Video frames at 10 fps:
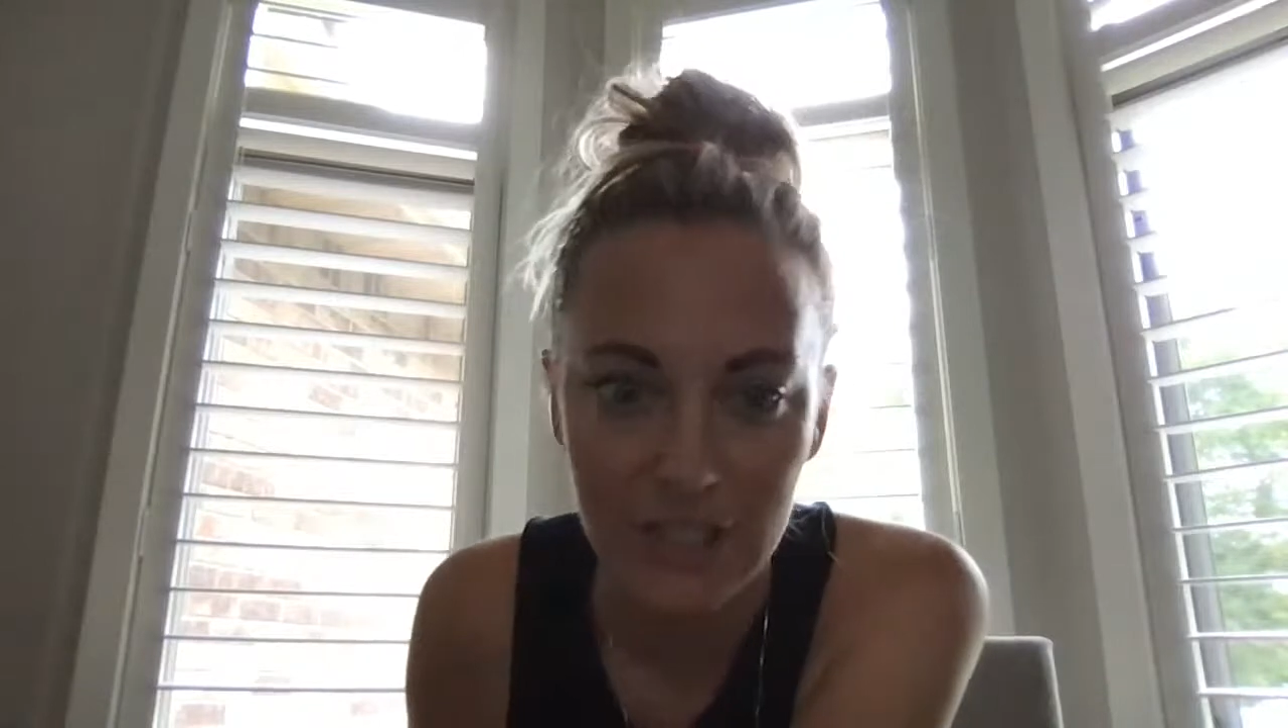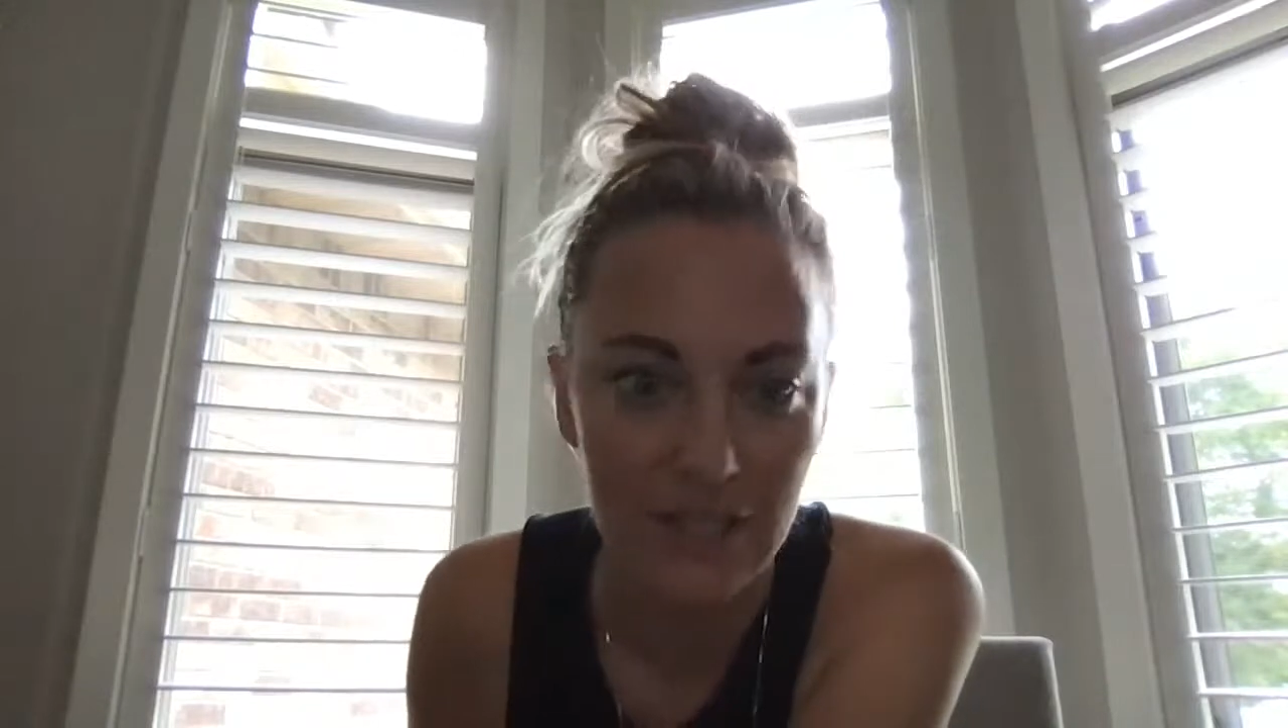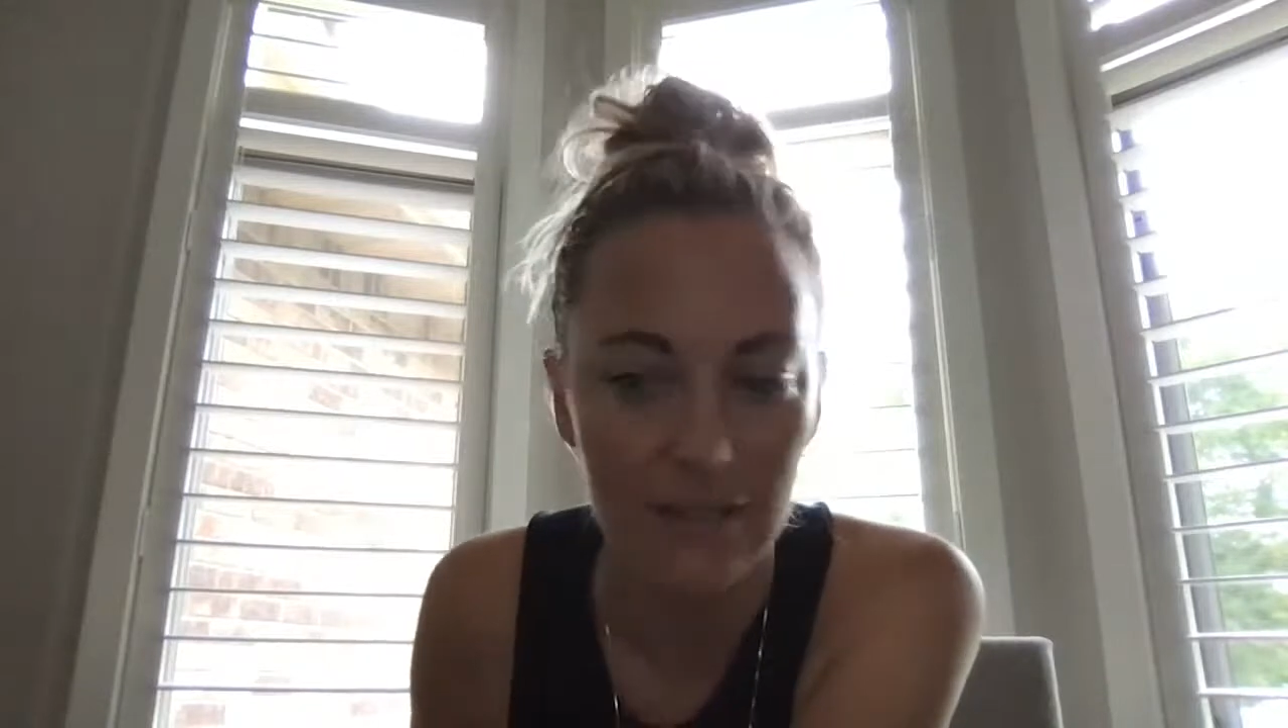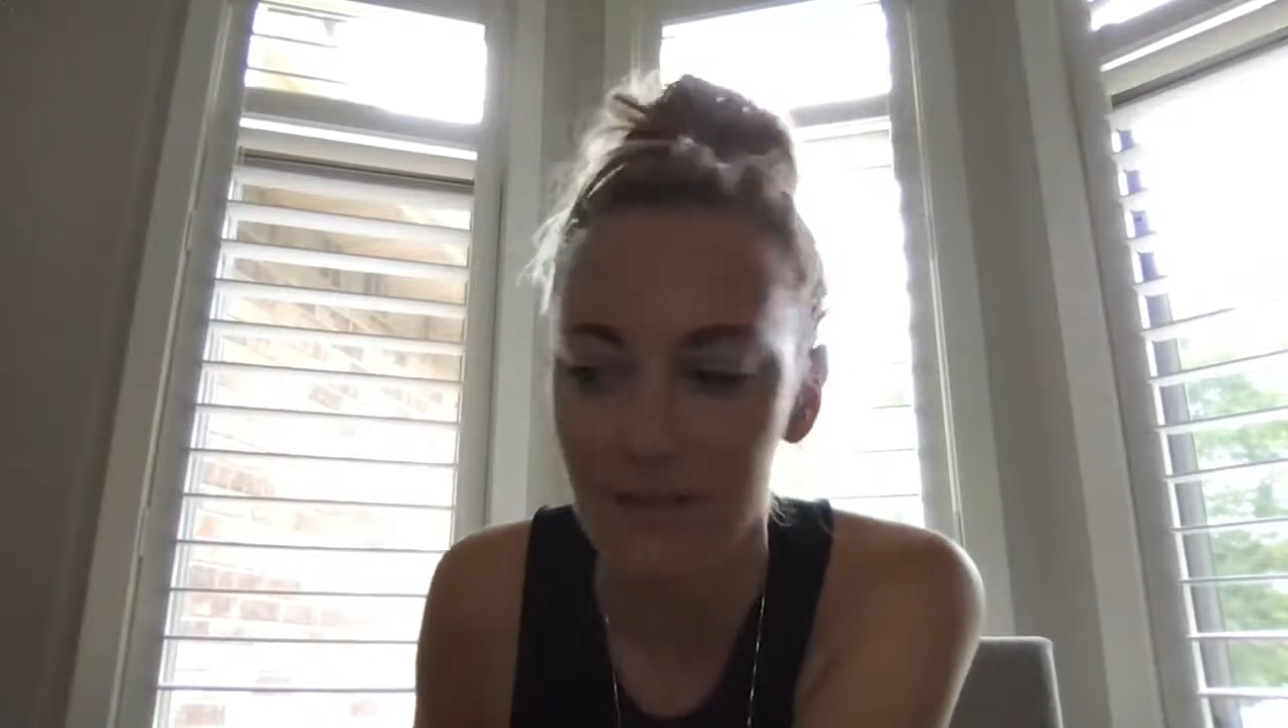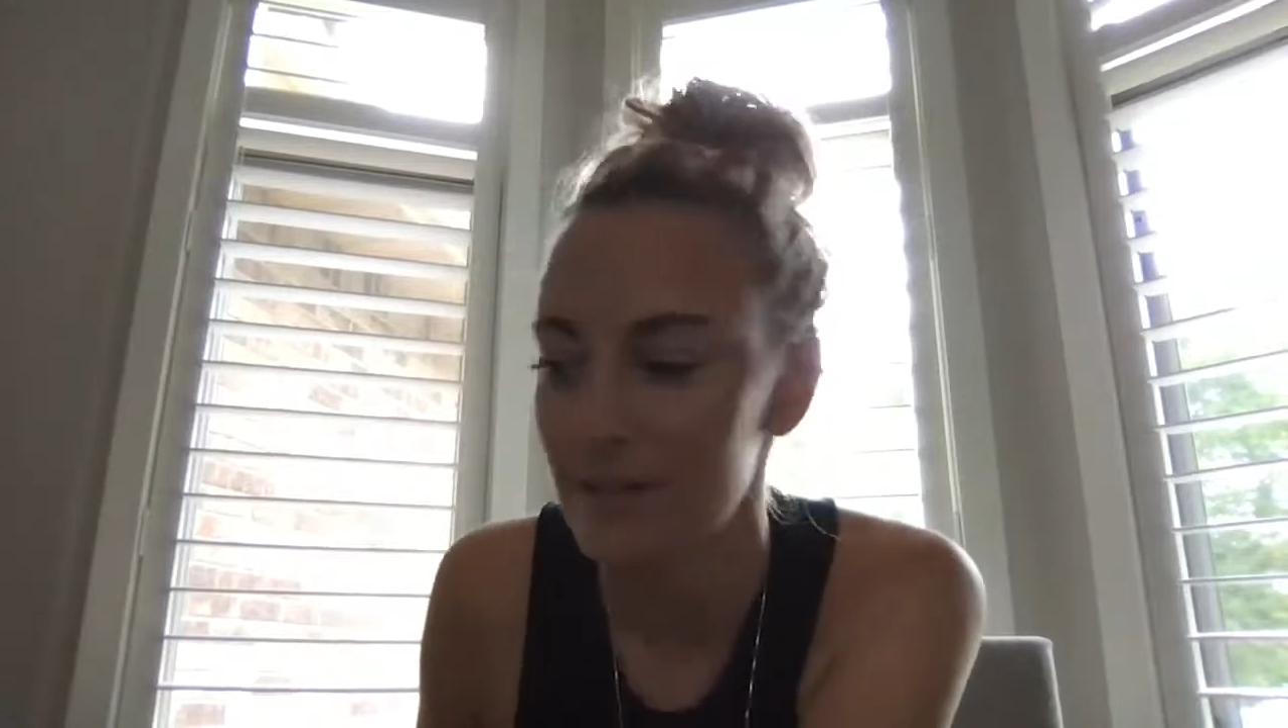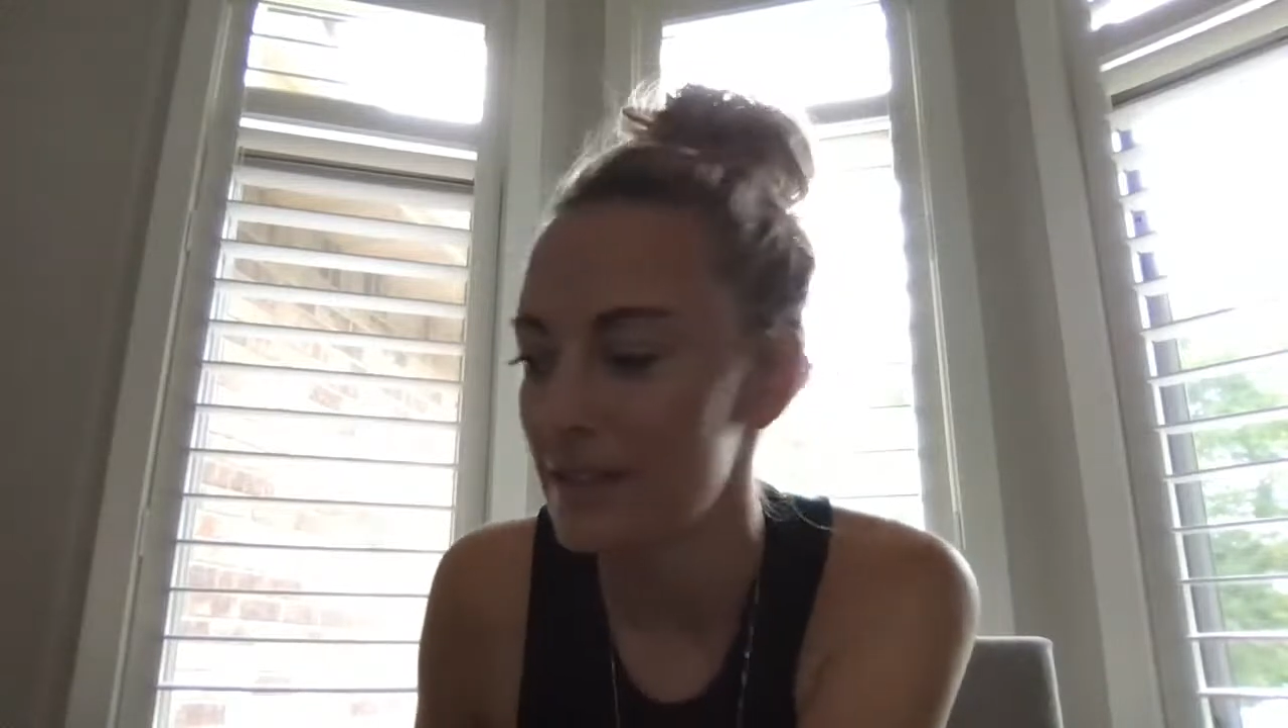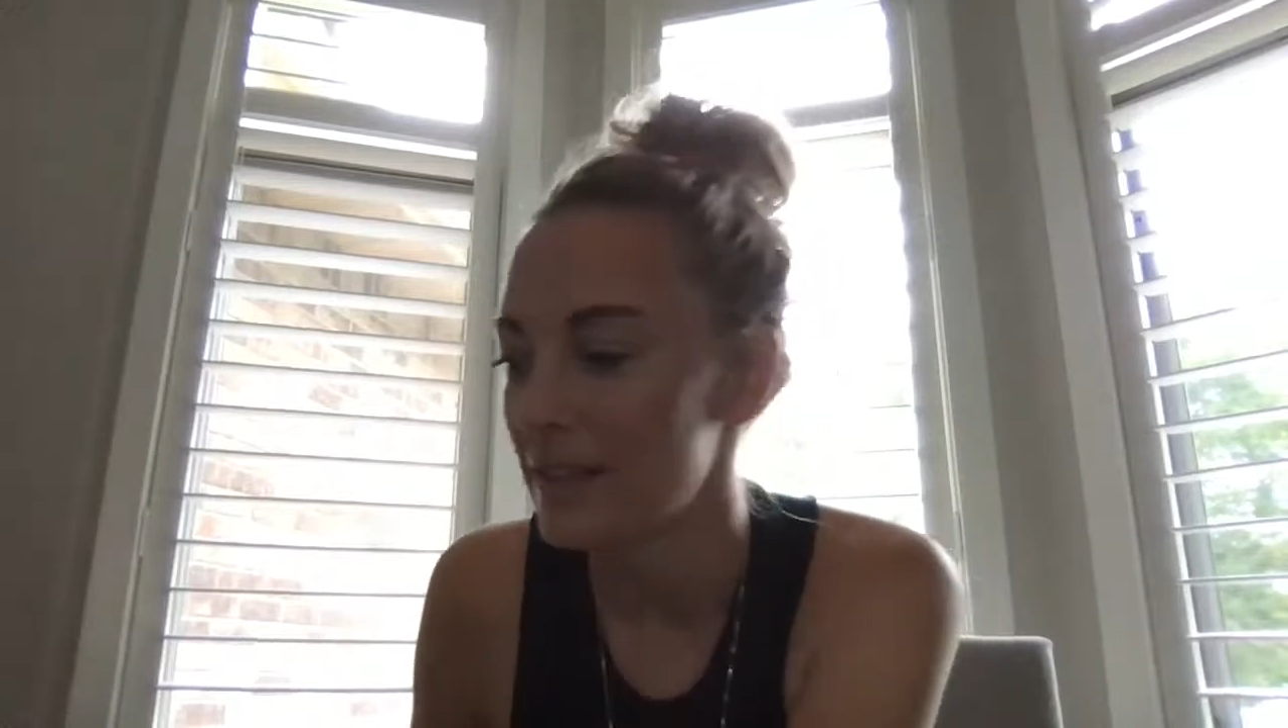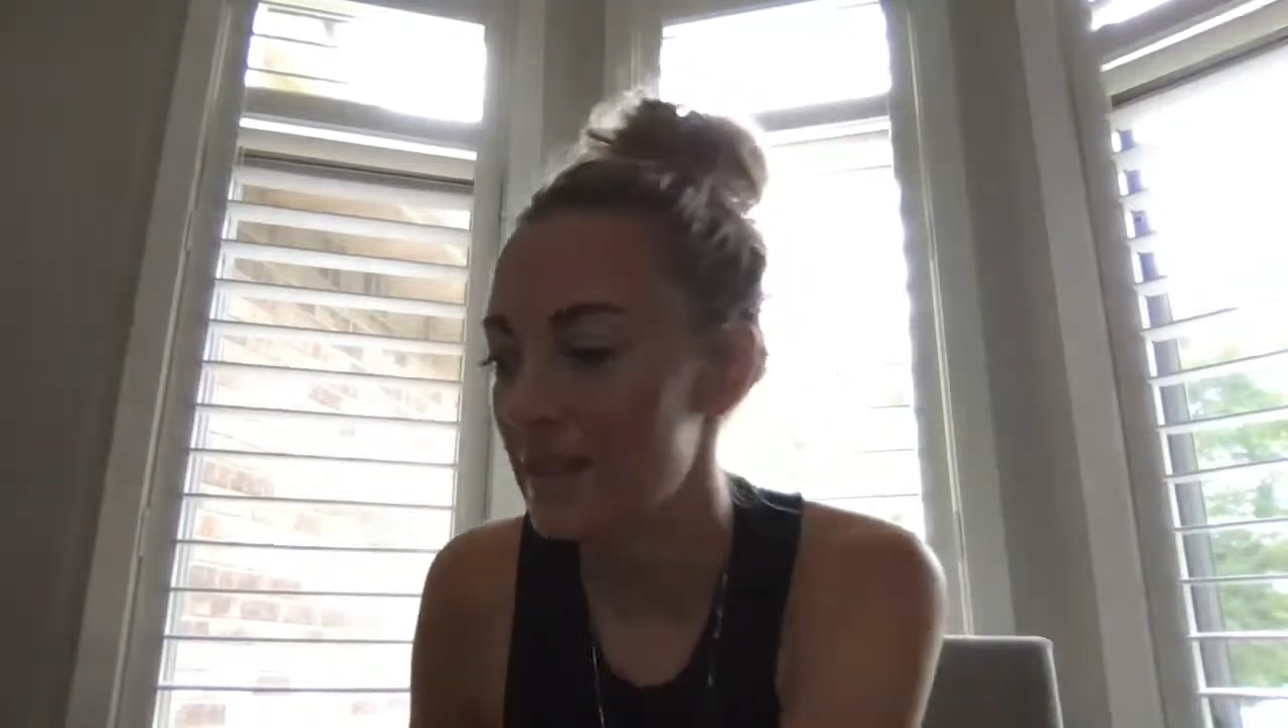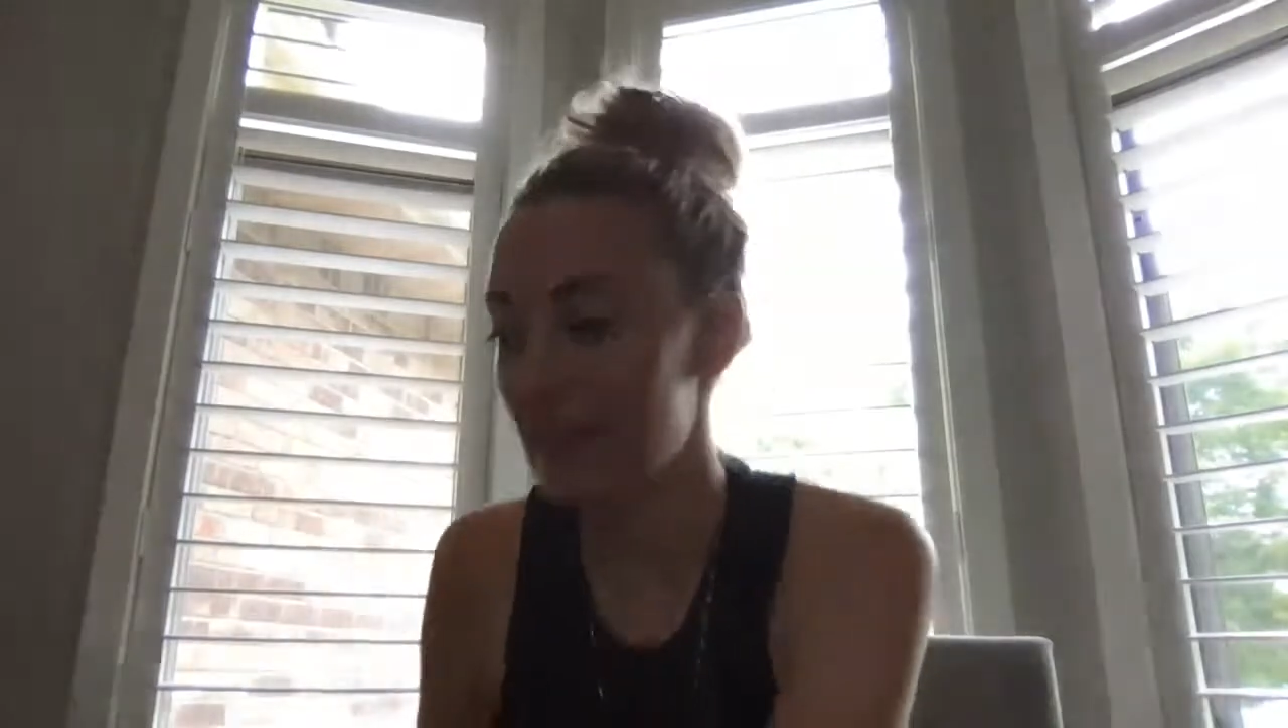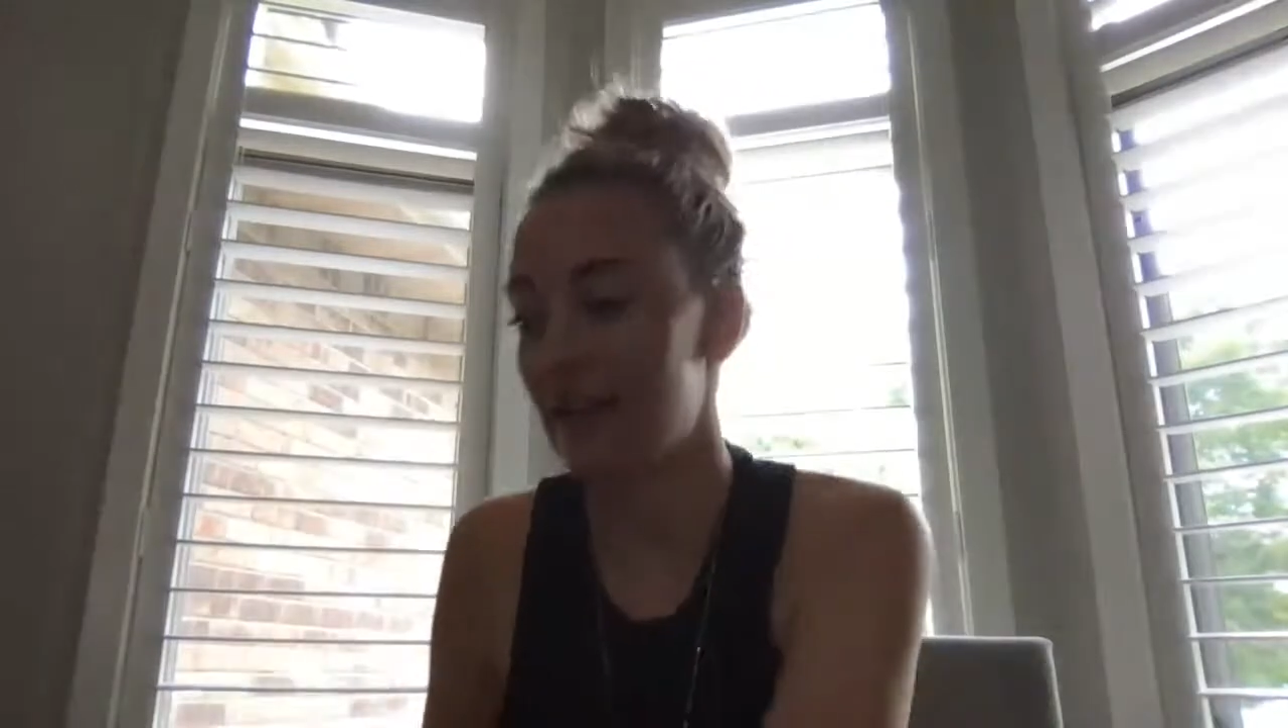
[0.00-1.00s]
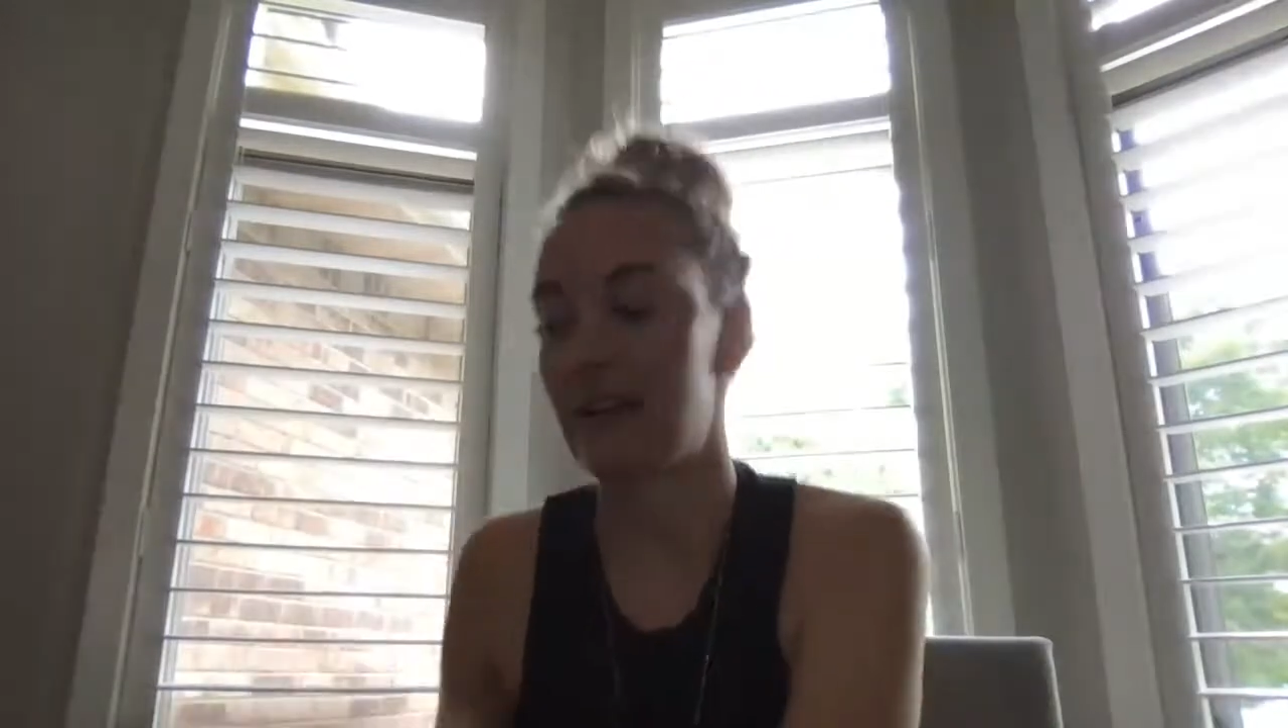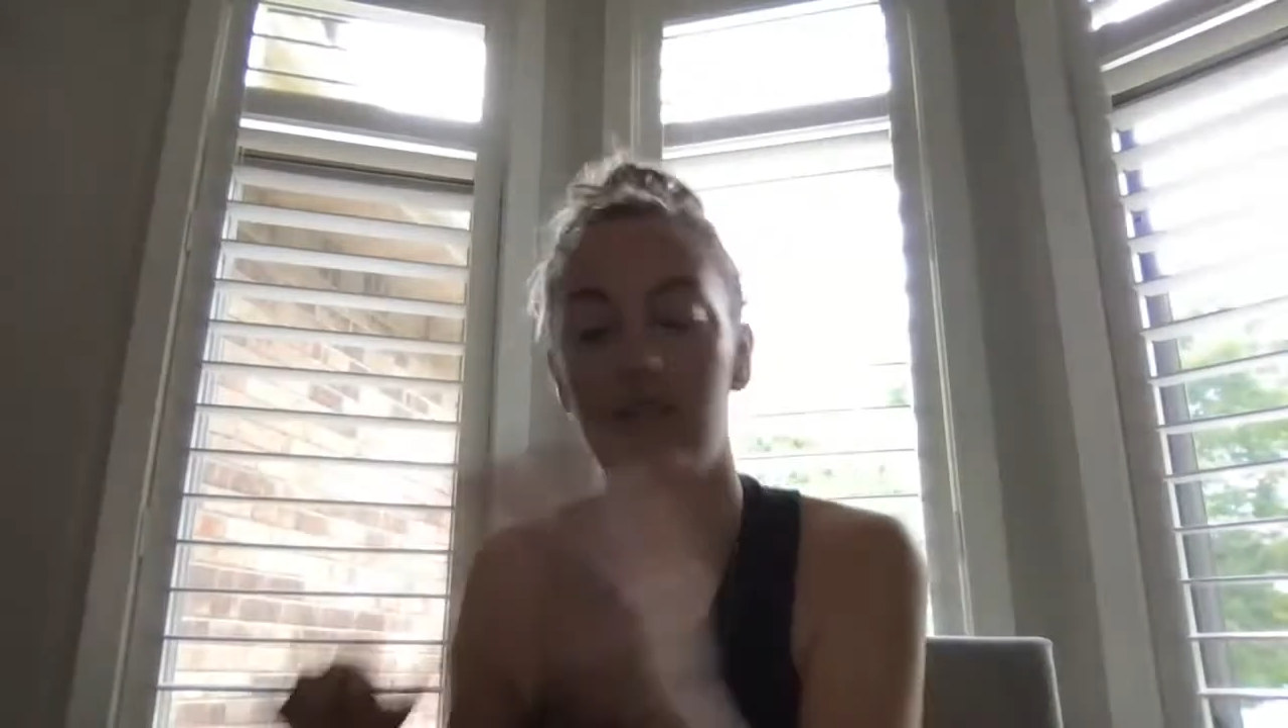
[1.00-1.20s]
and, I